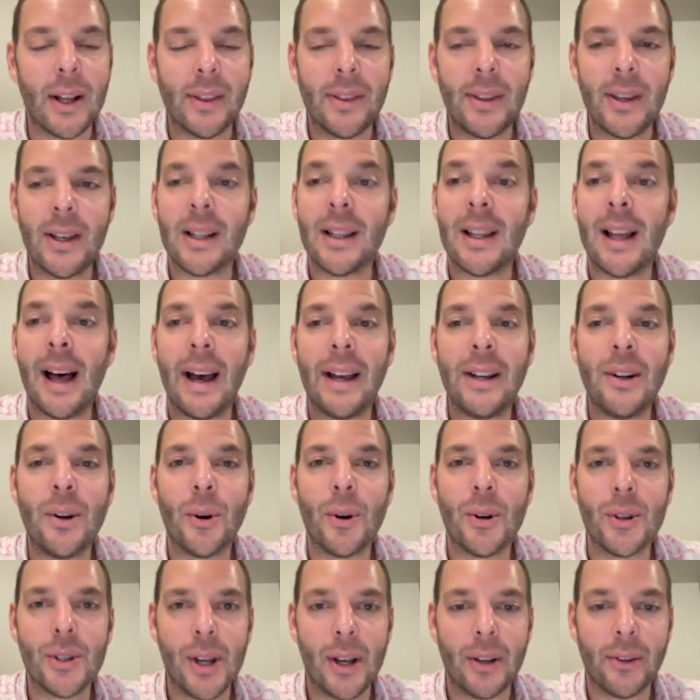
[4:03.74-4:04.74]
the align
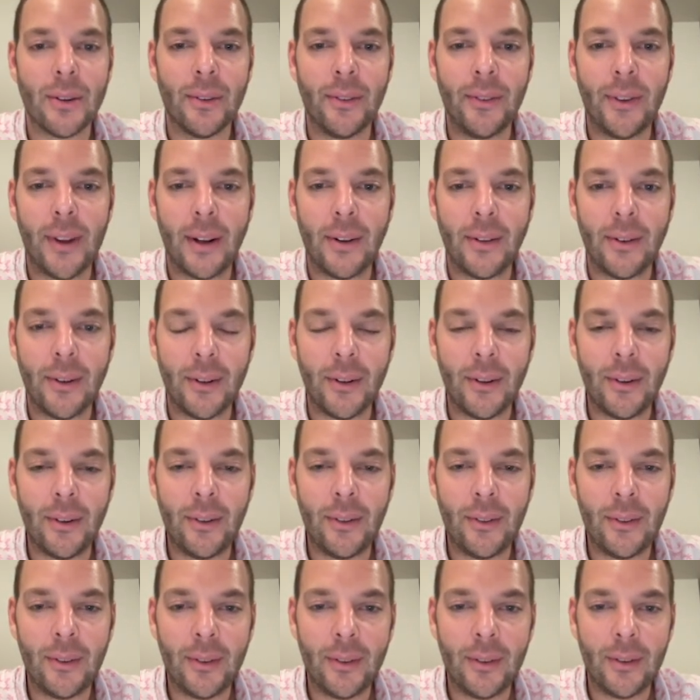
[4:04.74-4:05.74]
horizontal
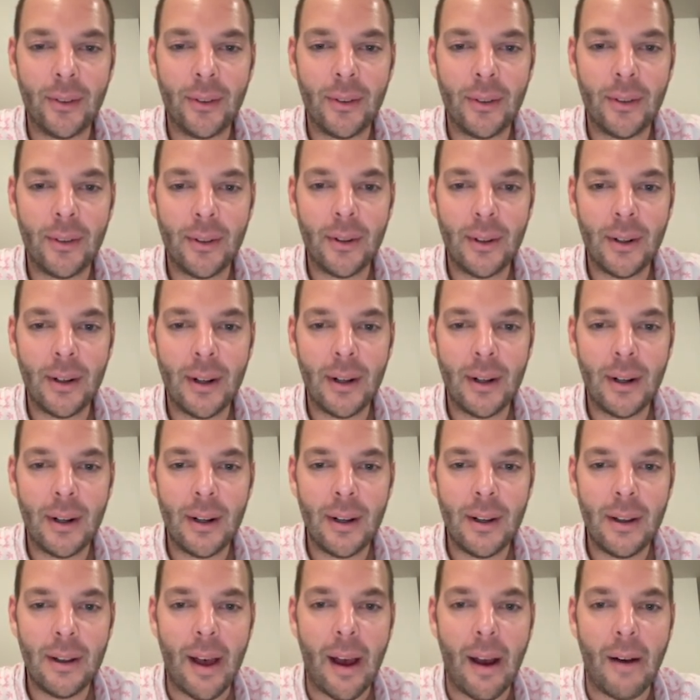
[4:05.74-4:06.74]
centers,
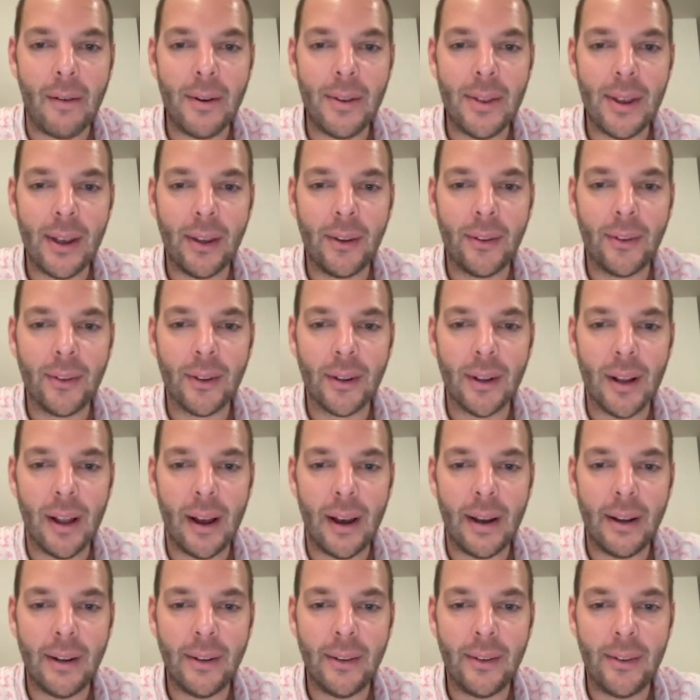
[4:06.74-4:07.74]
everything's
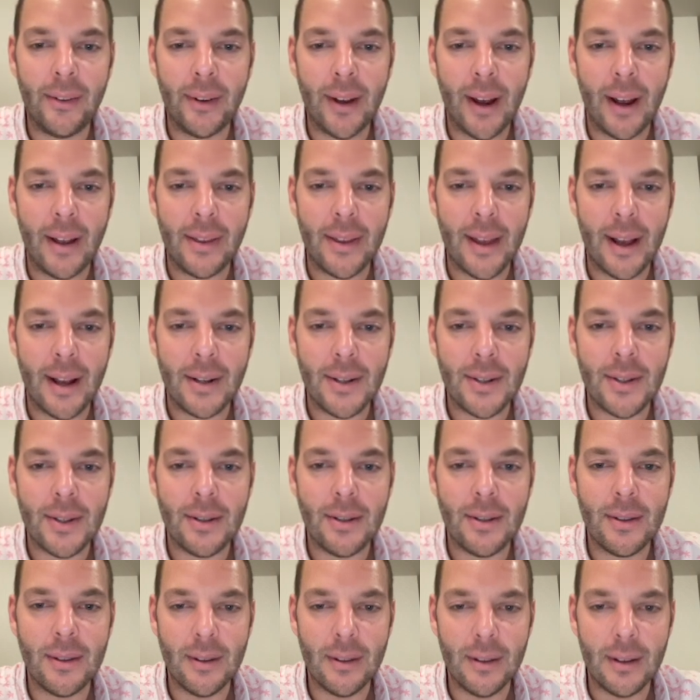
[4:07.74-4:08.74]
aligned at that
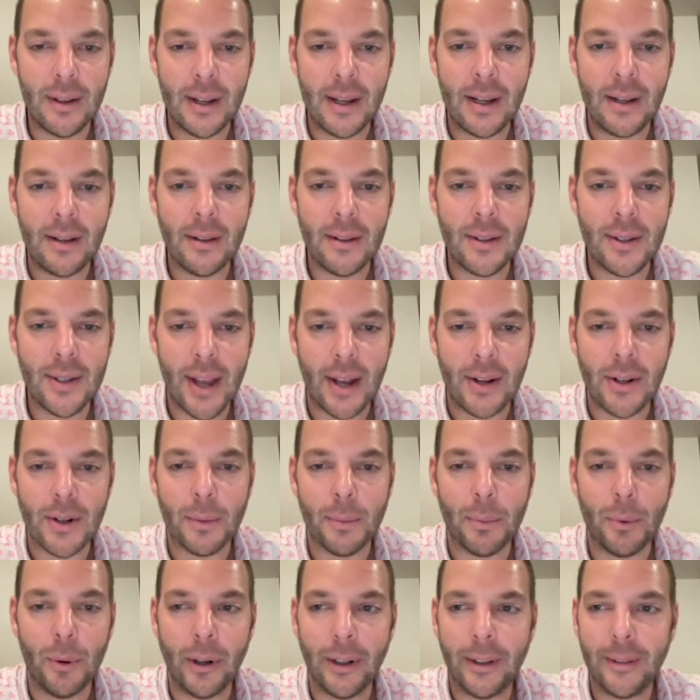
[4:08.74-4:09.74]
center
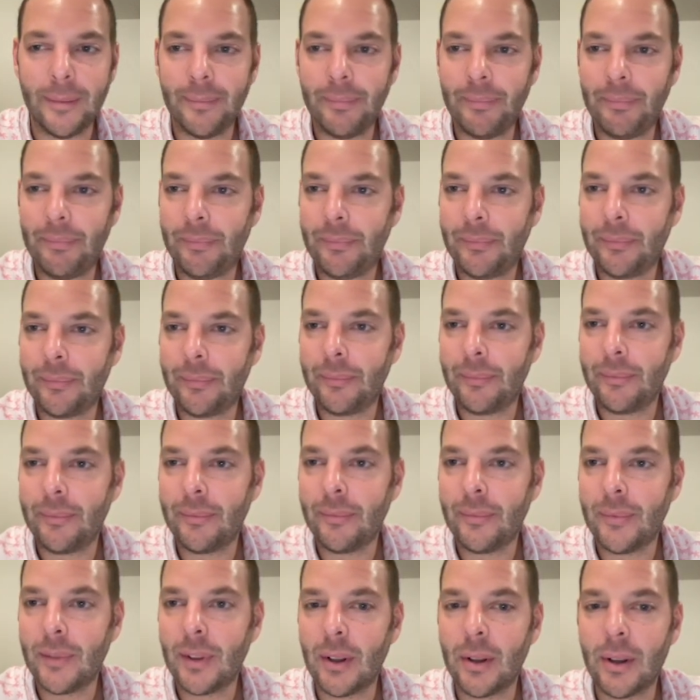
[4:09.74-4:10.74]
point,
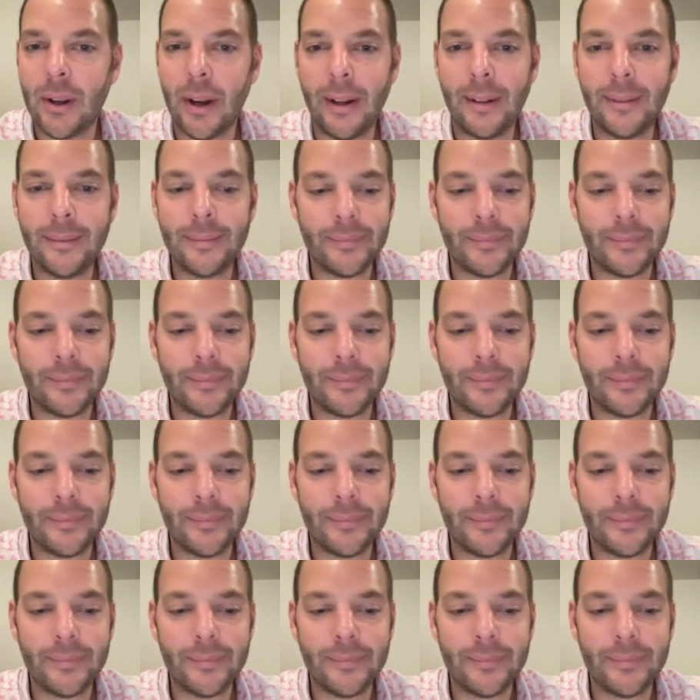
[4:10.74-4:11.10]
okay?